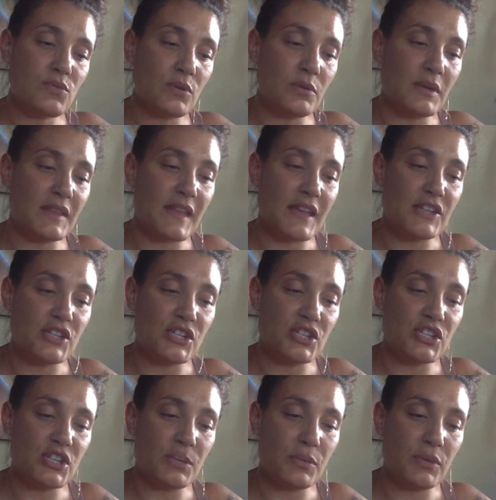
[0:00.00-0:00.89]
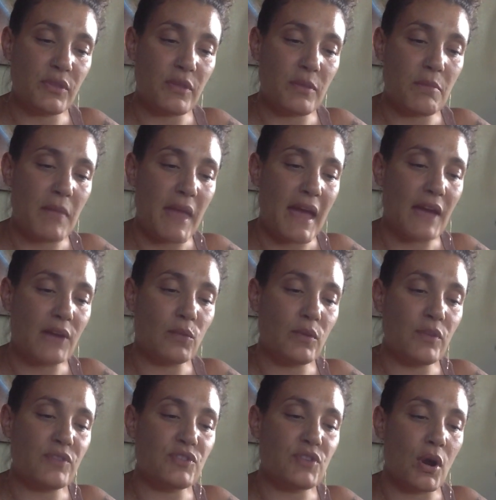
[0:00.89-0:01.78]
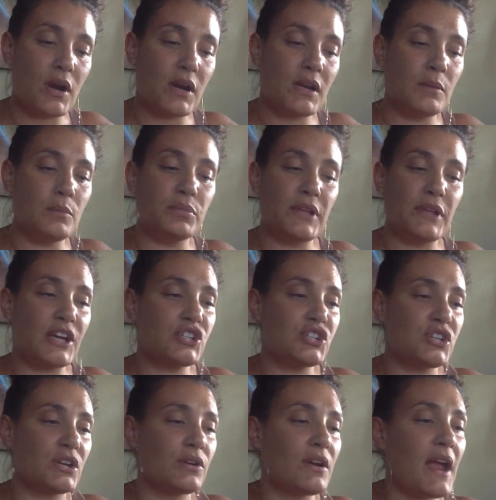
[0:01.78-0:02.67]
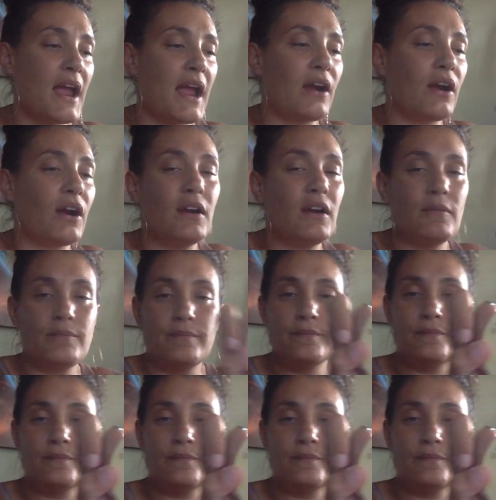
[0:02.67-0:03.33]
or relationship with a man with dark complexion or hair.